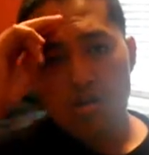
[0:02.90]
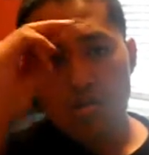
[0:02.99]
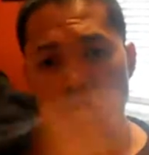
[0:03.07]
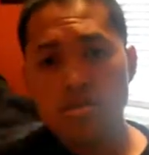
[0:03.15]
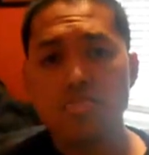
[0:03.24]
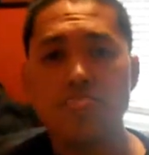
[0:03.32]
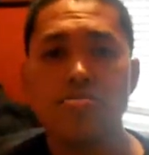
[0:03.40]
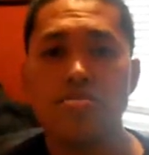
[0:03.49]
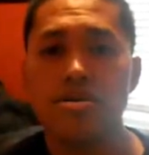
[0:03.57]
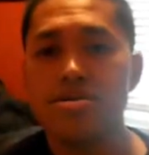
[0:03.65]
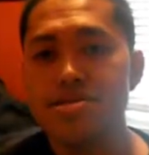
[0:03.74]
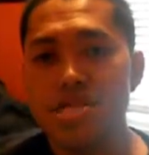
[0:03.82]
What's up
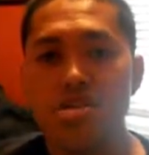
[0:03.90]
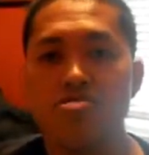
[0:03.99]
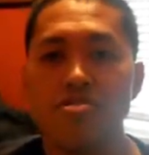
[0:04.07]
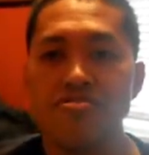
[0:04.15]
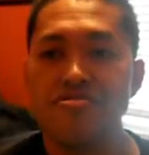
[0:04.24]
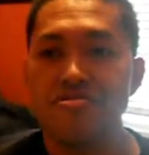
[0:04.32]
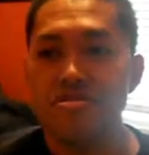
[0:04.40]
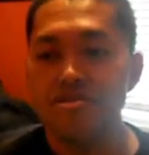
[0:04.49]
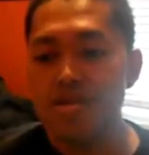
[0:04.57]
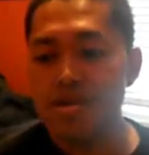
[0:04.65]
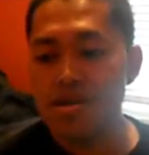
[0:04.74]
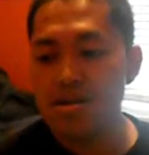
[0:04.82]
everybody, DJ Kreashunz
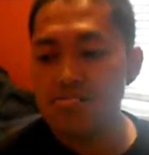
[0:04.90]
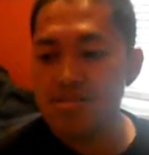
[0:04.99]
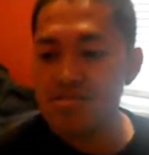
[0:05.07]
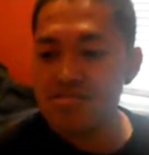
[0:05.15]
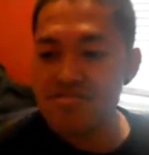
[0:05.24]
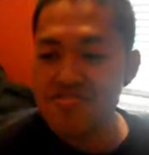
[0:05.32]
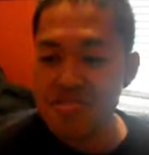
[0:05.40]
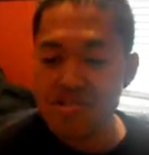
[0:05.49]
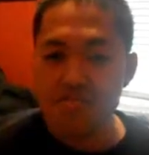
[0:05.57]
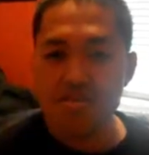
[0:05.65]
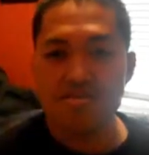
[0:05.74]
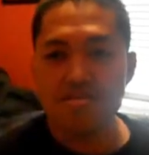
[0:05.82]
here, and I'm here to
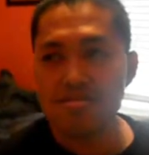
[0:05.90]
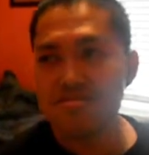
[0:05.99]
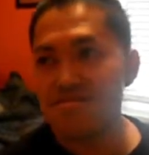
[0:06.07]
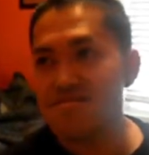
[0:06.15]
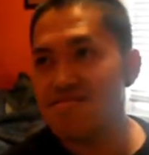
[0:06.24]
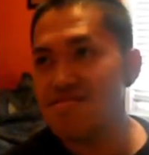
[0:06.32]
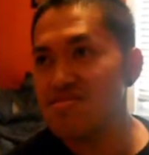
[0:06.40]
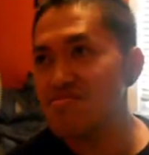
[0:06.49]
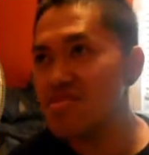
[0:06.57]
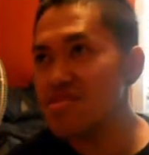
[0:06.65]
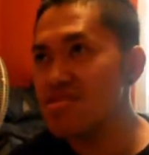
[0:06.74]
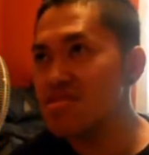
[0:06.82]
share my thoughts So this is going
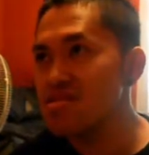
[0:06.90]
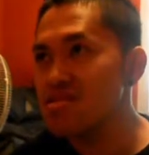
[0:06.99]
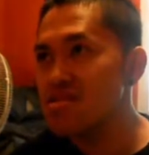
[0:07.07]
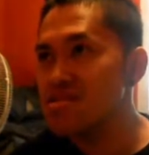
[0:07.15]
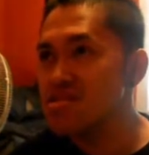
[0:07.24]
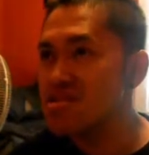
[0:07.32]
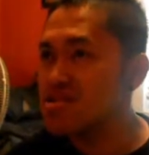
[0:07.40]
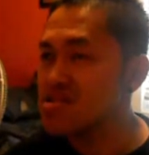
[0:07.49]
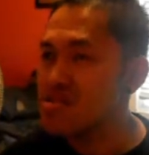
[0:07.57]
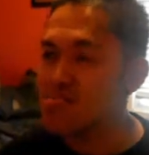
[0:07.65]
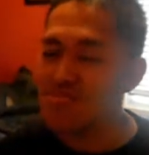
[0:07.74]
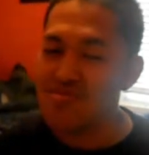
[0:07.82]
to be
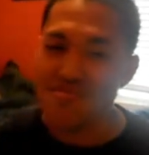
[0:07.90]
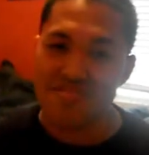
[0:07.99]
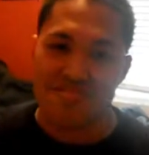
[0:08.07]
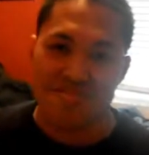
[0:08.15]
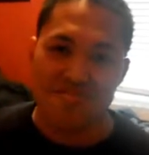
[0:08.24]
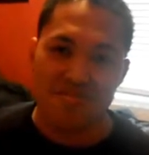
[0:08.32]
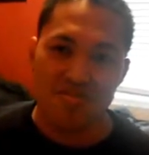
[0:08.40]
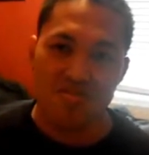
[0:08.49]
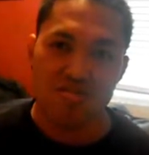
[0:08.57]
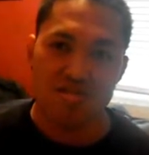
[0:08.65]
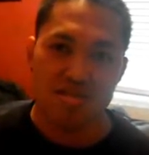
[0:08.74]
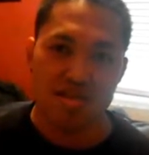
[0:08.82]
number
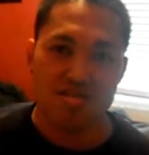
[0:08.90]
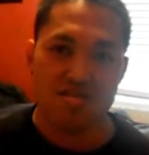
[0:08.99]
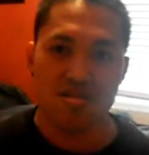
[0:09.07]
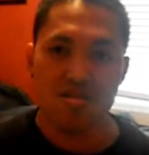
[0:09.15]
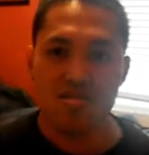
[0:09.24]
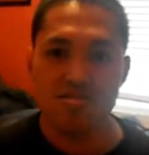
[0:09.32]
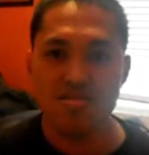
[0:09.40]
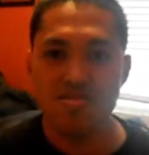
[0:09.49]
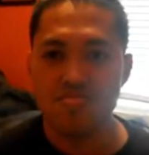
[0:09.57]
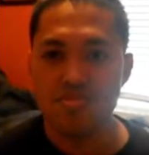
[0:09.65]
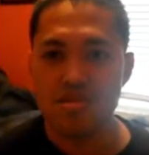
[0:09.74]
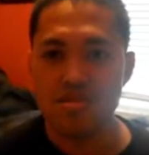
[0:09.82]
54, and I like to call
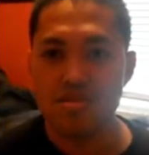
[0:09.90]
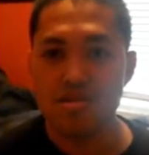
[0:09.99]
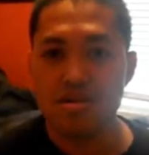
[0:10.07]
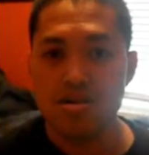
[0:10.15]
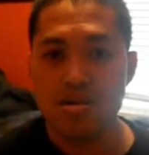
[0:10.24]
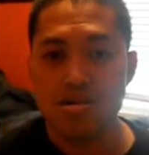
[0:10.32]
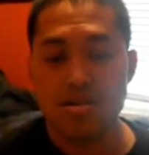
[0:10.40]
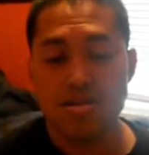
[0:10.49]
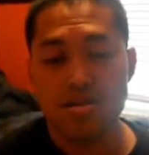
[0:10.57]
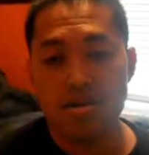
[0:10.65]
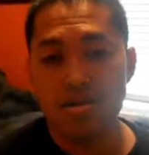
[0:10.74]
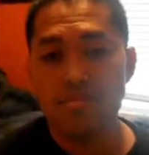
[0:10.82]
this one the
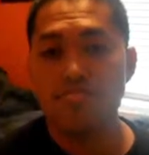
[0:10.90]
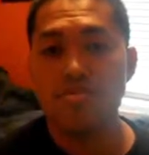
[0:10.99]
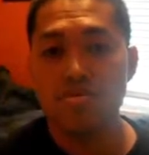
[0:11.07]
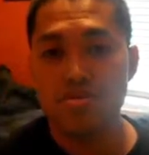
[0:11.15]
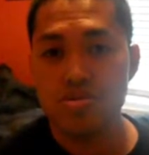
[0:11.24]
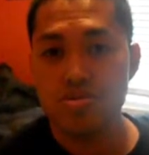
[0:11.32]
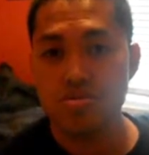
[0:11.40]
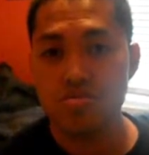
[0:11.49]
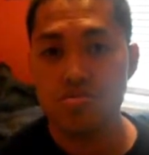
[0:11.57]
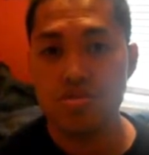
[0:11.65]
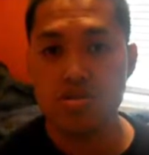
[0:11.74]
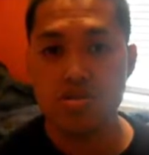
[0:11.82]
top
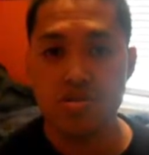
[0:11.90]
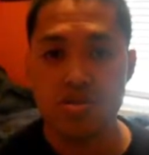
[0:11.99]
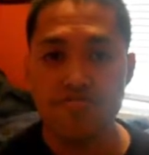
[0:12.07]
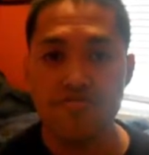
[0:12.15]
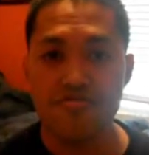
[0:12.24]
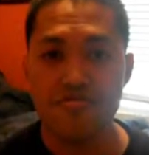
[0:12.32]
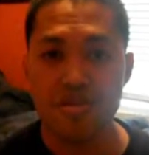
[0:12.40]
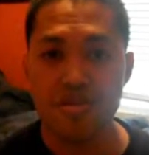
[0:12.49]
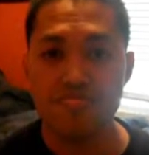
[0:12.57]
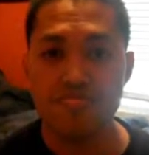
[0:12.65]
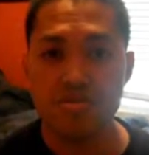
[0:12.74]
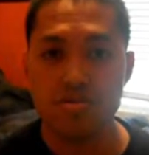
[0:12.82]
two stressful
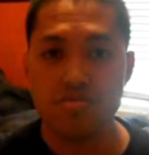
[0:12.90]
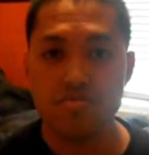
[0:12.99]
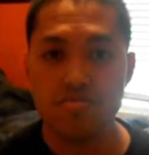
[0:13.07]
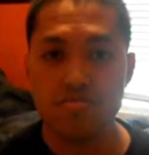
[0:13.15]
jobs.